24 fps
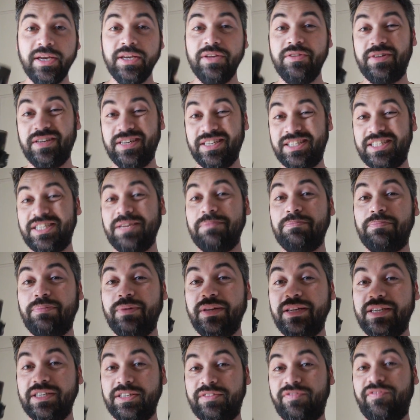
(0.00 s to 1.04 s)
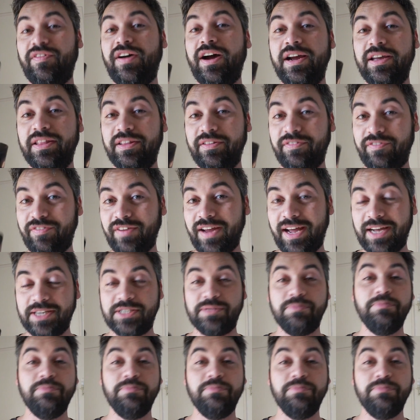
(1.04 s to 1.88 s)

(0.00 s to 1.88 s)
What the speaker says: You can simply just fire the flash.